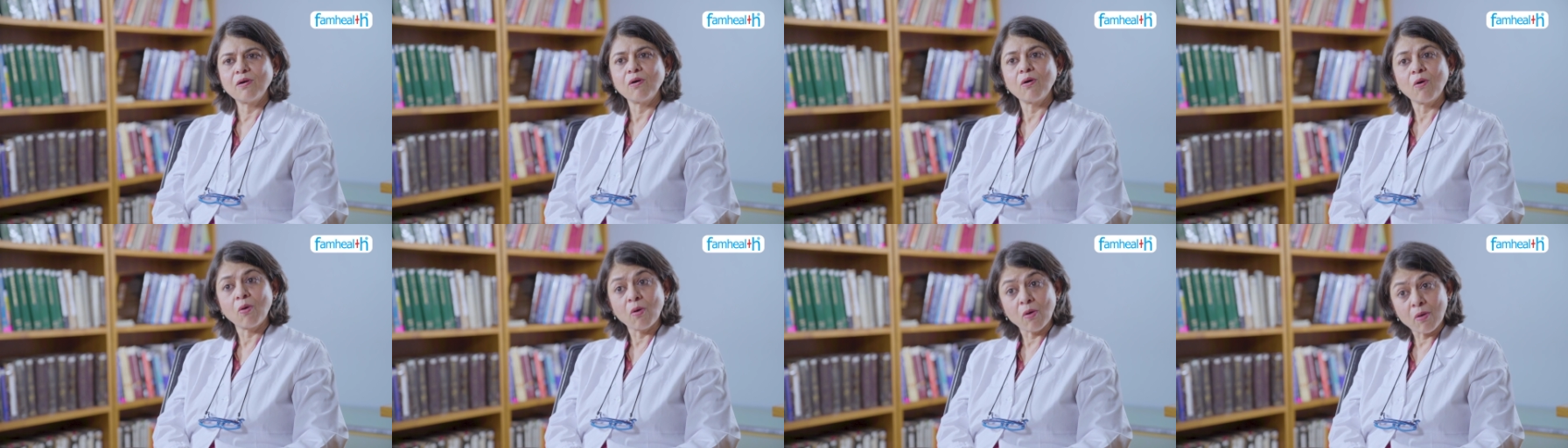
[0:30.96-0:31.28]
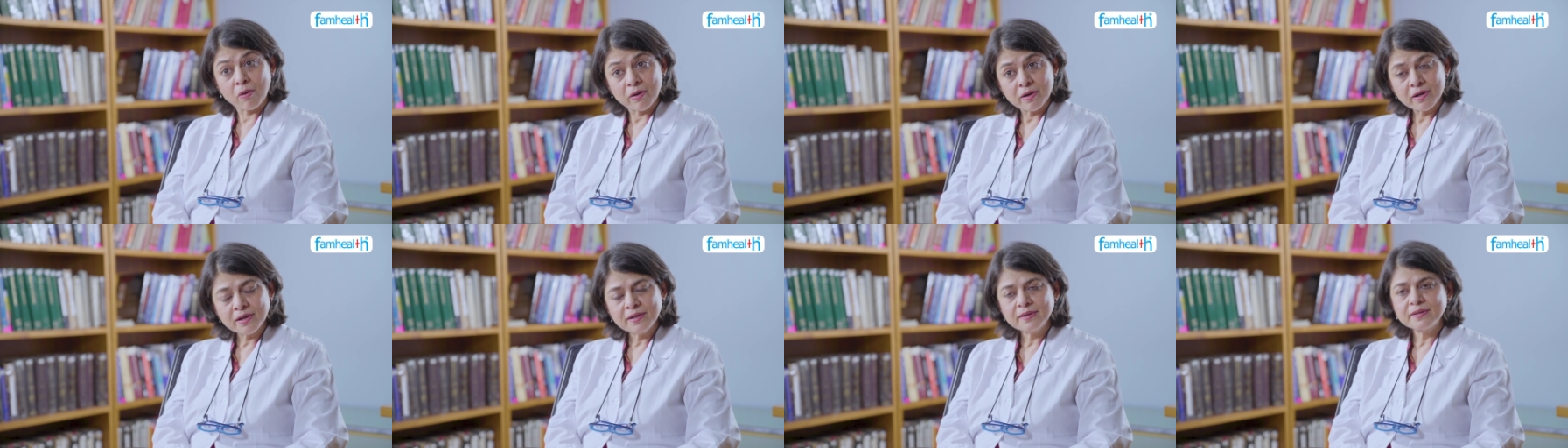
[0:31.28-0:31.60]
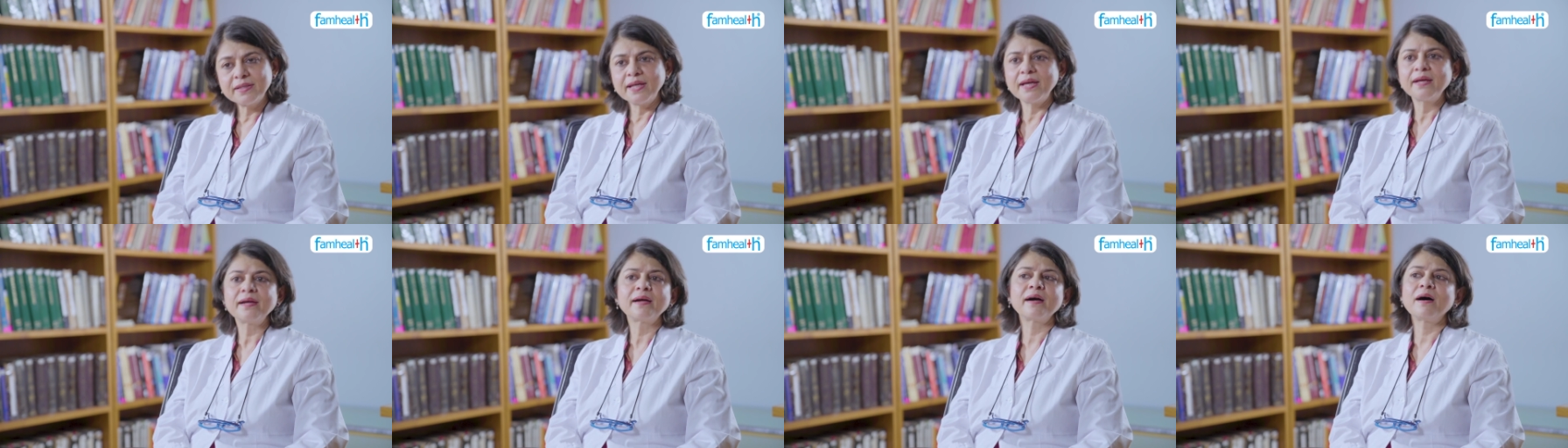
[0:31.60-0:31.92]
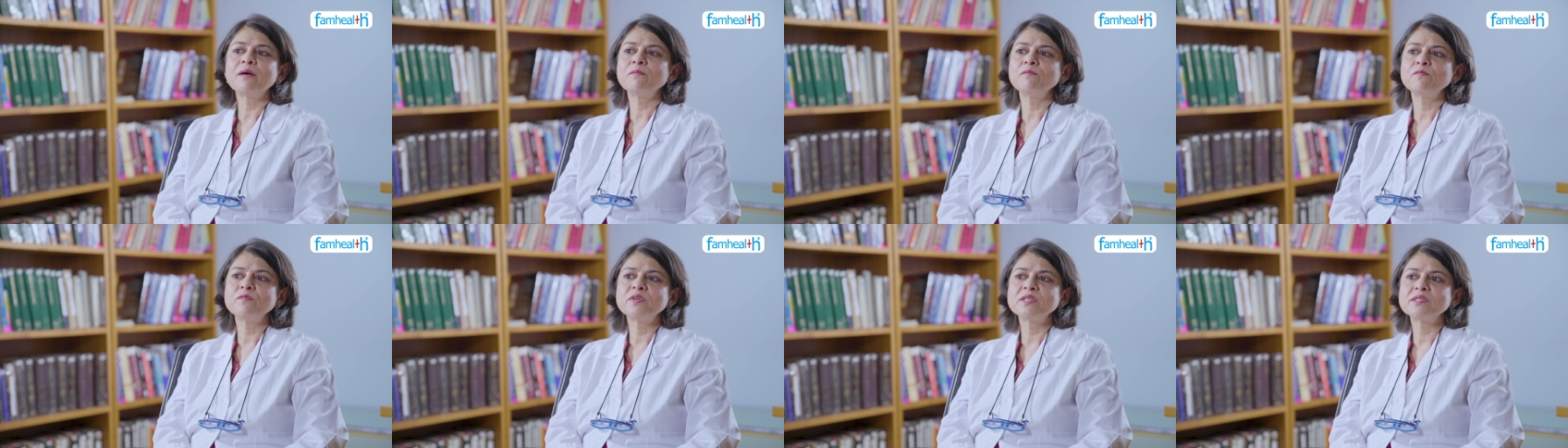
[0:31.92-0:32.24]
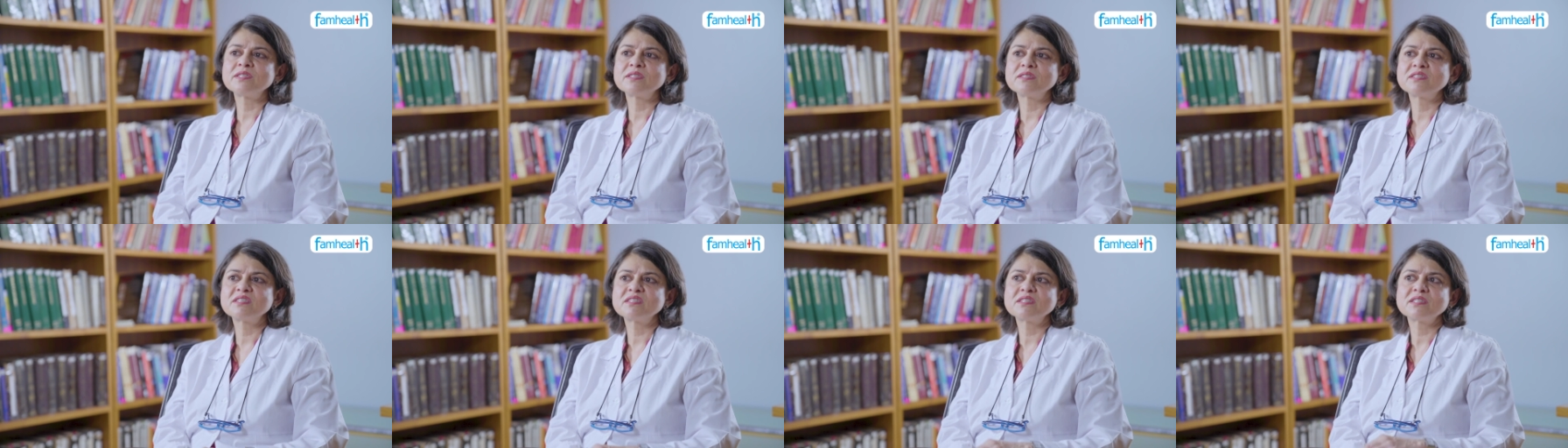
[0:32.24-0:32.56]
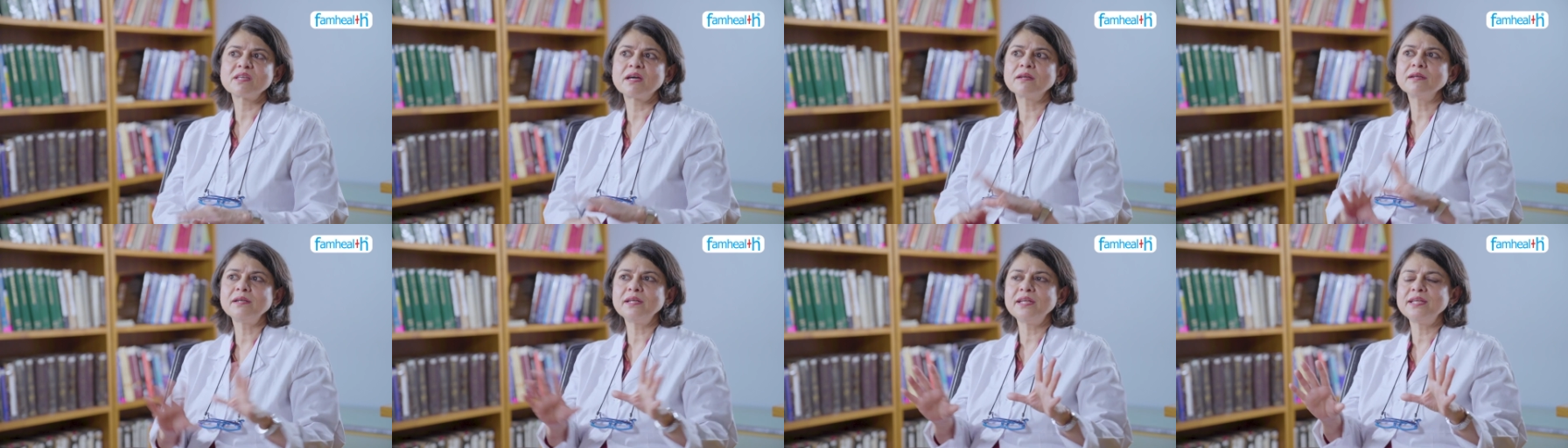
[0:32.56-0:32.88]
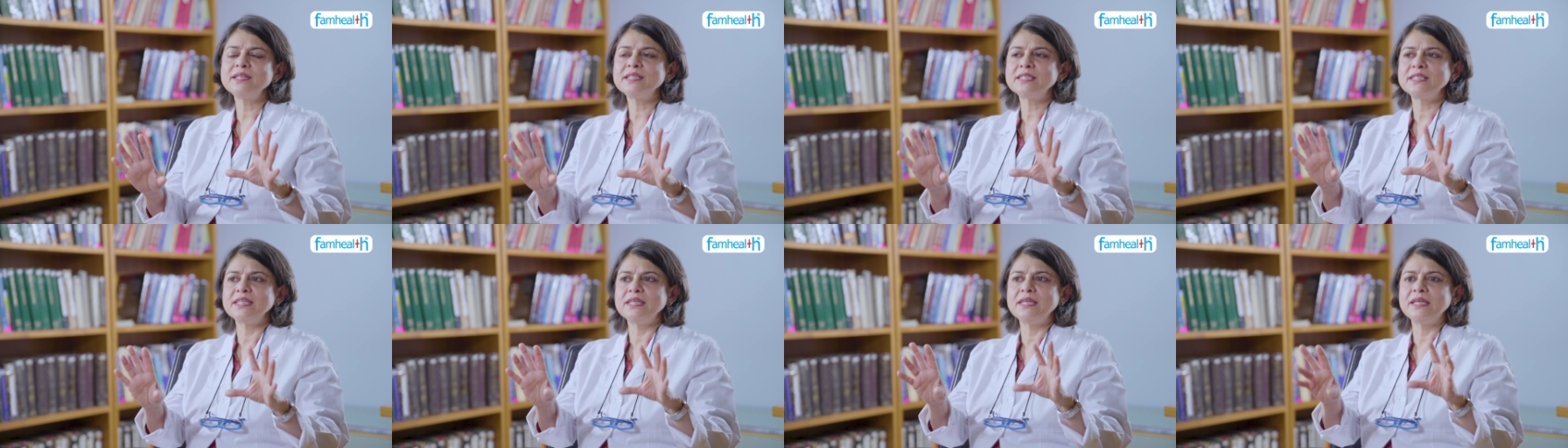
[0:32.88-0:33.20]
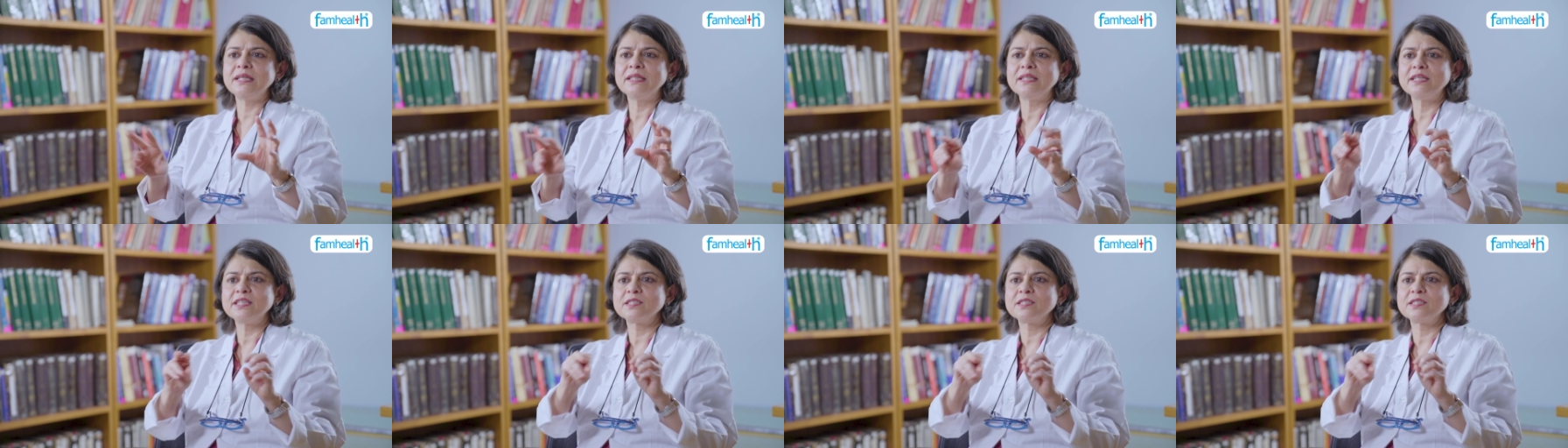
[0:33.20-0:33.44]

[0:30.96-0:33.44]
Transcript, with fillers: or they come with suddenly seeing